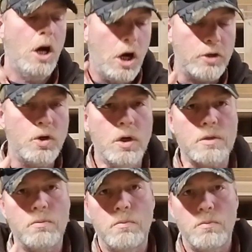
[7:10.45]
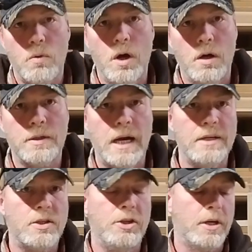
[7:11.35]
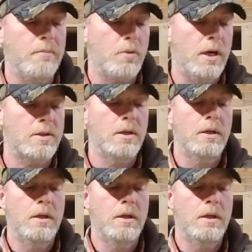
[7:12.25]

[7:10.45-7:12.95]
uncooked, raw, diced chicken breast,